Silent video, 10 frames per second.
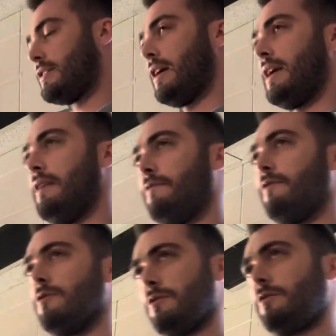going to hit
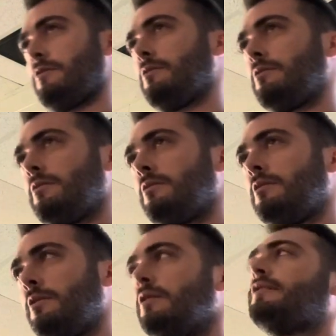first?
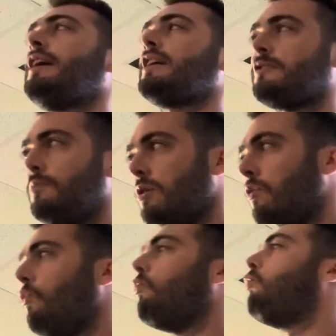The textbook.
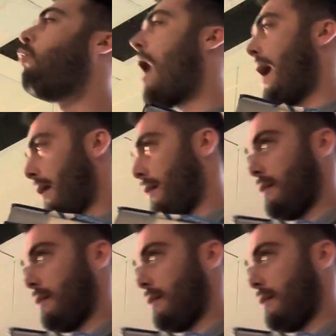Why?